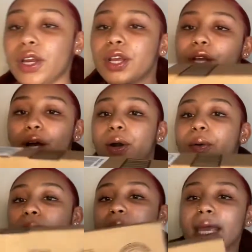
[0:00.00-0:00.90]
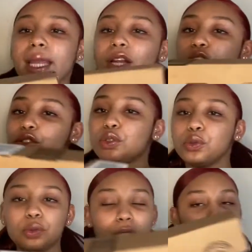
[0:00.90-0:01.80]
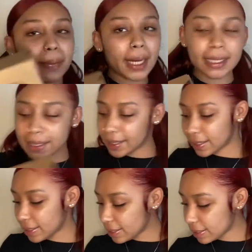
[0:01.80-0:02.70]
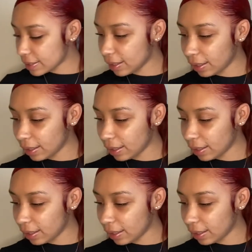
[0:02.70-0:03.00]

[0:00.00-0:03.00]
go into the boxes,